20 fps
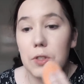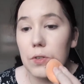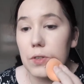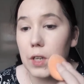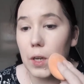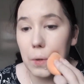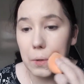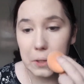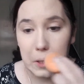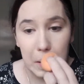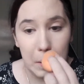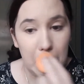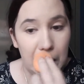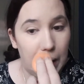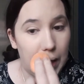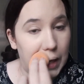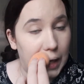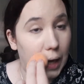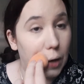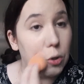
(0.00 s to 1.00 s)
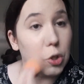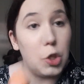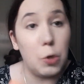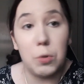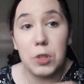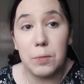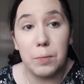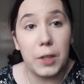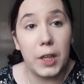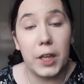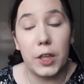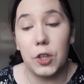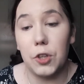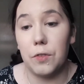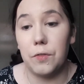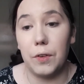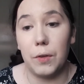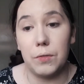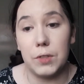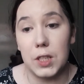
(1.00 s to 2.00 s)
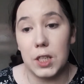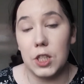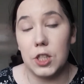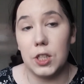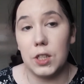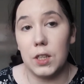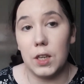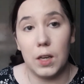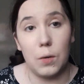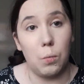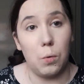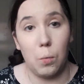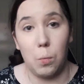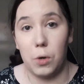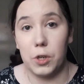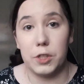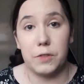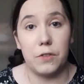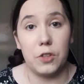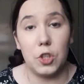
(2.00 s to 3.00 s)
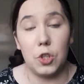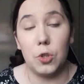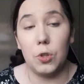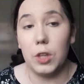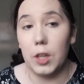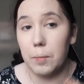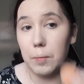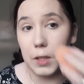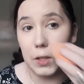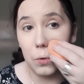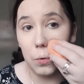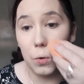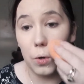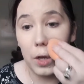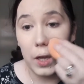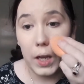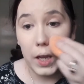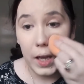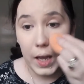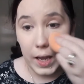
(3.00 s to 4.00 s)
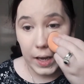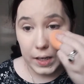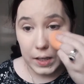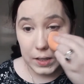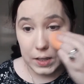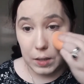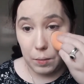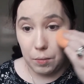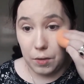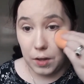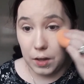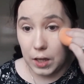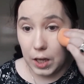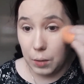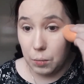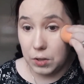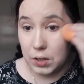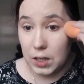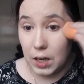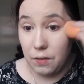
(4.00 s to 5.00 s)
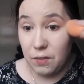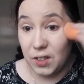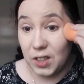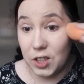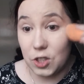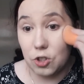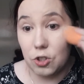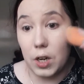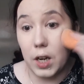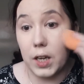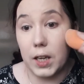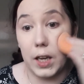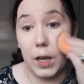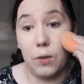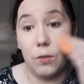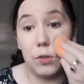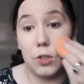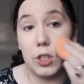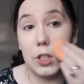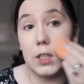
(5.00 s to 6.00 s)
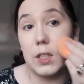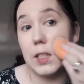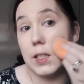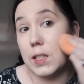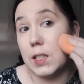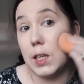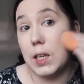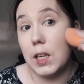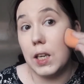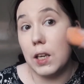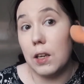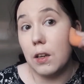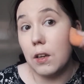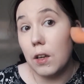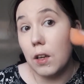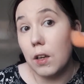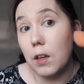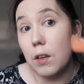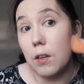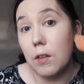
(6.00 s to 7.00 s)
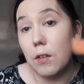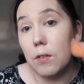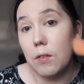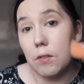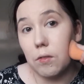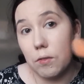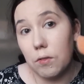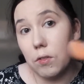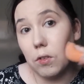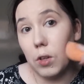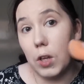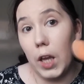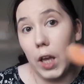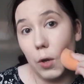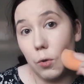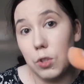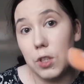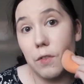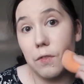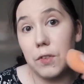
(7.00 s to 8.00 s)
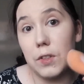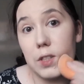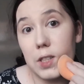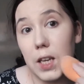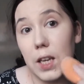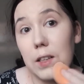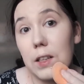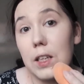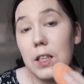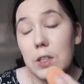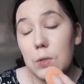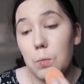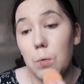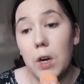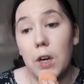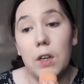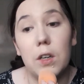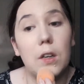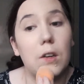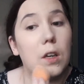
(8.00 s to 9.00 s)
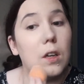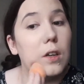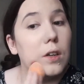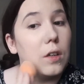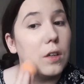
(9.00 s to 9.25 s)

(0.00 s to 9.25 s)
on how to, like, how you would apply your foundation and what works for you, let me know. And it's something that I would definitely try out just to see how different techniques work.